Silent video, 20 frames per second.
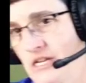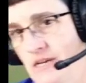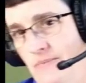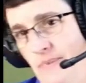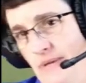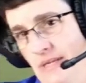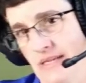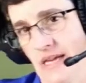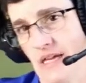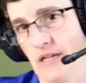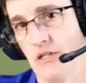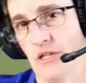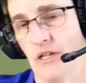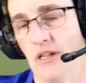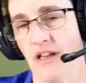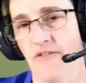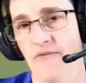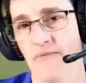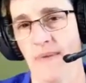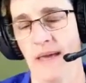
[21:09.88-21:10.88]
potential
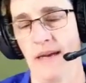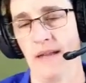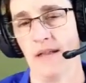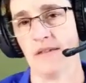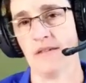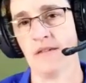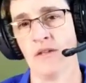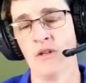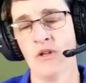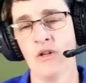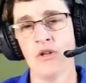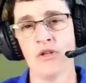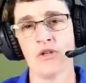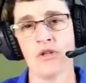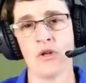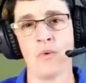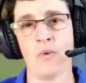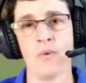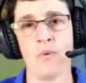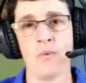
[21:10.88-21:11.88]
of metals.
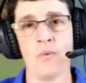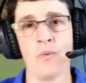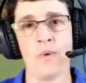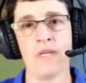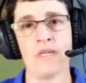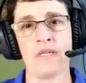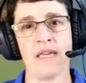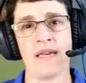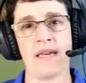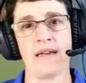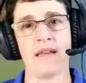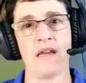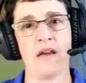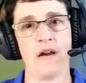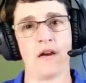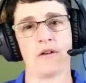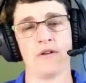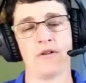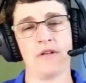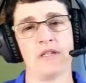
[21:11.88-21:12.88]
So we said
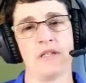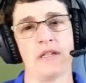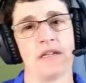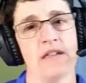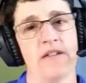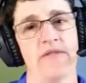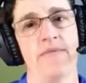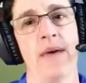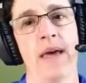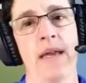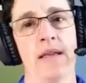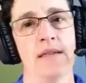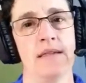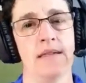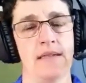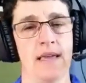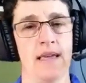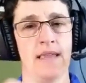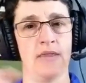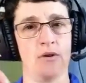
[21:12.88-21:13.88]
characteristics of metals is
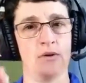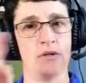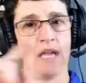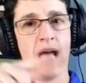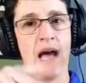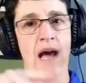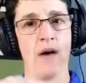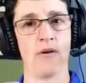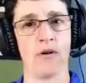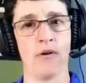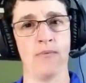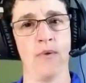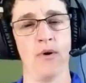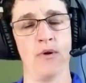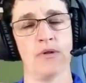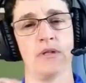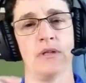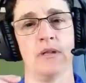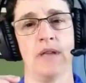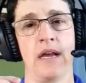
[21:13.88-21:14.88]
that those
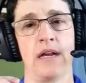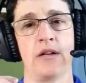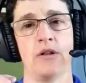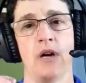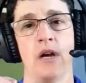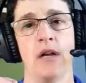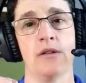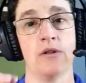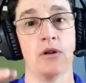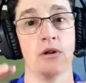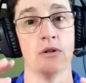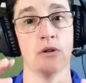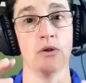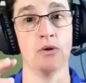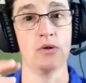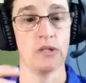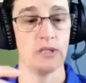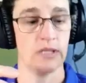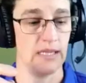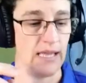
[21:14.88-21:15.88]
outermost electrons are
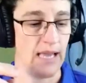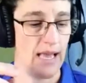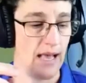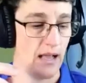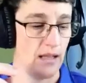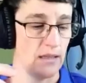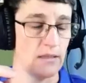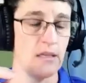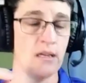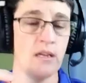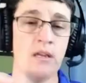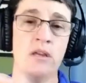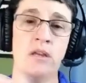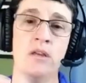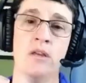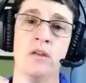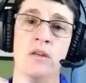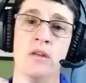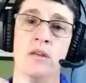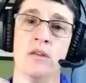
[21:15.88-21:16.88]
loosely held.
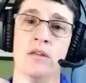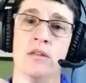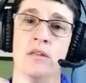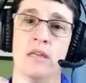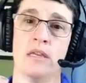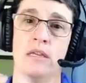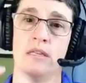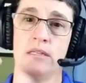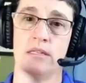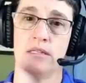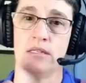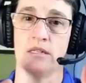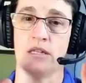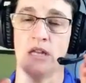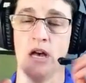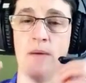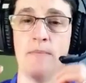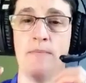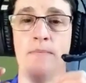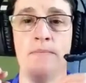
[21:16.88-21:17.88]

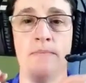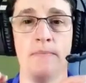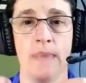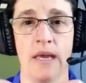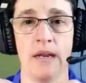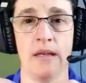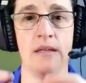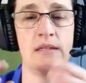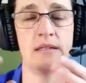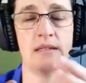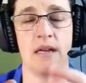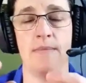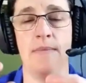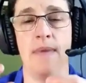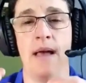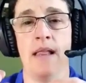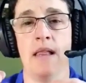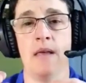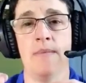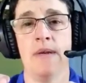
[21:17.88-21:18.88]
Some metals, some
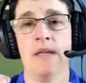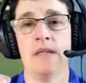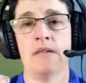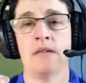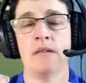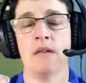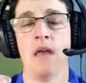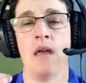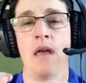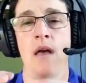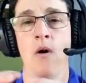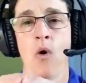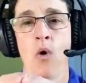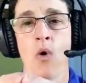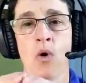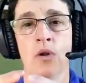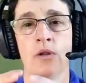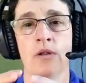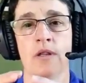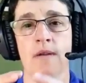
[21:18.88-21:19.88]
elements
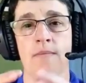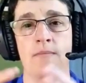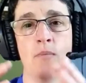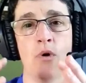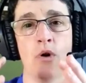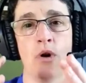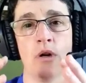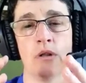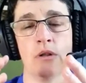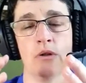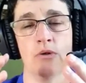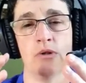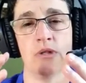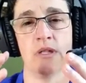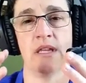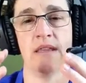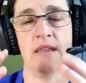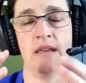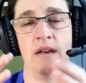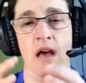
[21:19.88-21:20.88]
hold them more
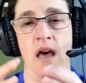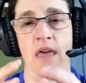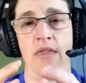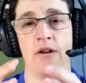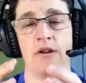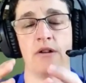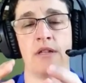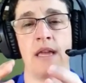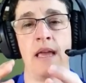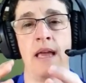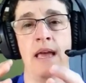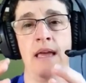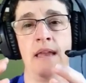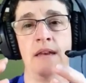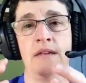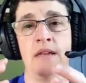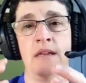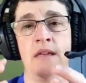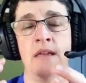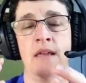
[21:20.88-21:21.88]
loosely than others.
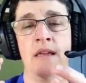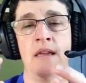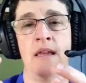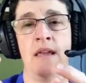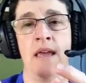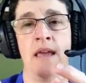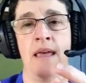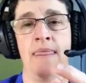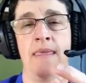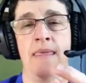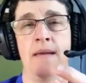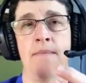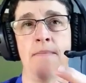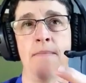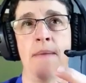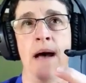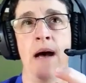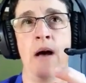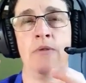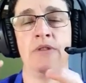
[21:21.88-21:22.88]
And the
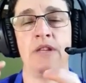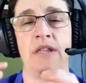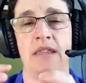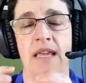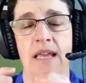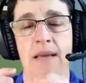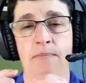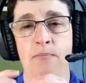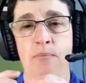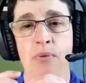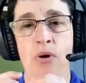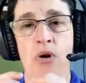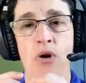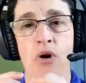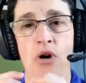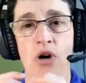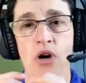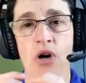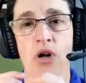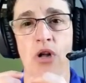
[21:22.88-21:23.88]
amount that they
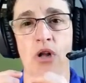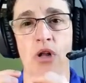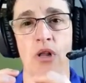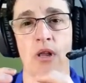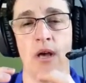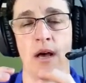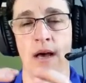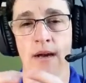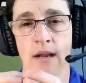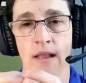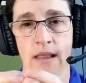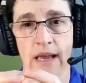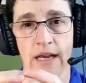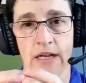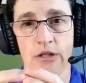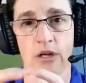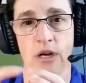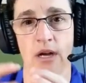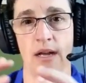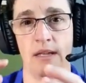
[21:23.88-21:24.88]
pull on
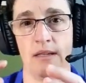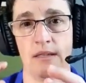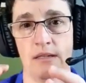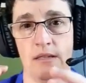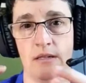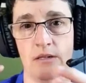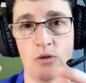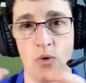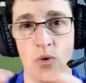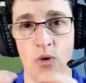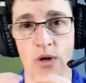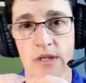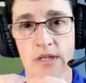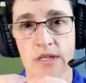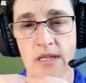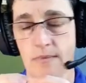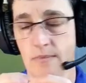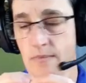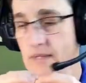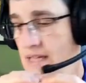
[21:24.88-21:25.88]
electrons towards
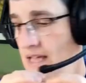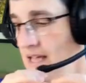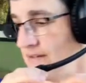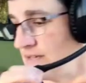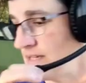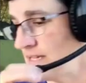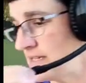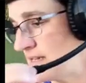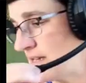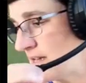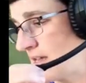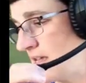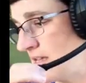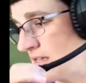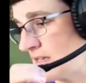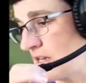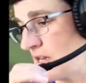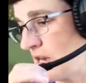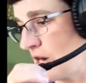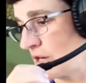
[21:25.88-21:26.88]
themselves is
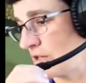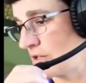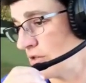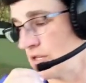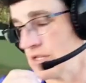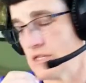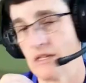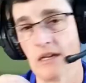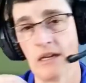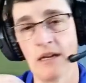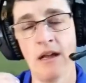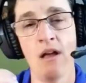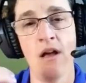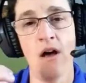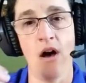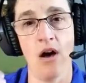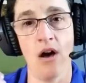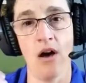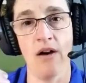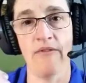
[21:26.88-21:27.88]
a characteristic
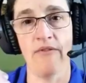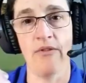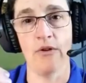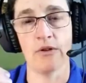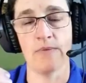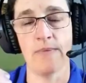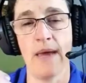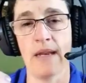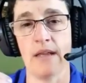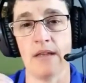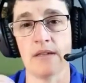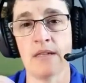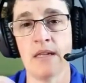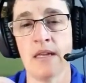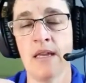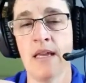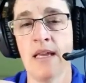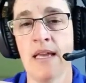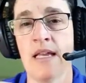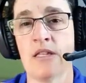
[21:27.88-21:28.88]
of those metals.
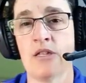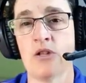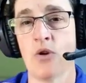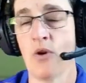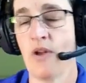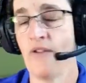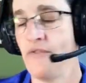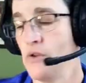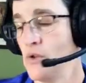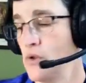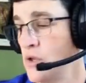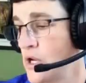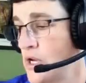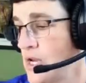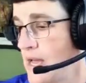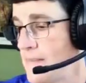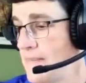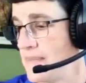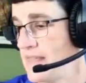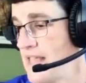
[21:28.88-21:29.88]
And so if you look
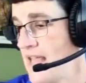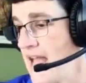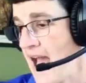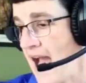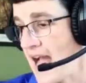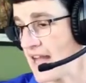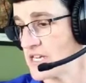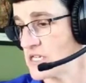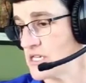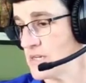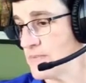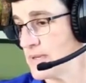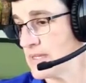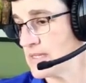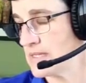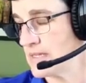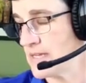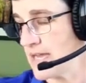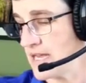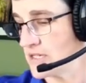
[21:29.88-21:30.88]
up the action
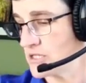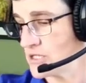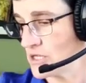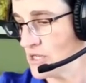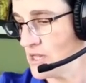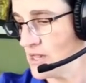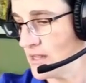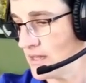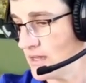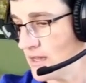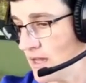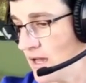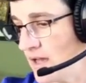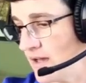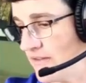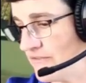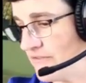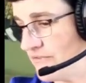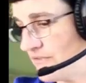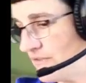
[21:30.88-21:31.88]
potential
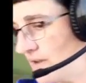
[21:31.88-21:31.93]
of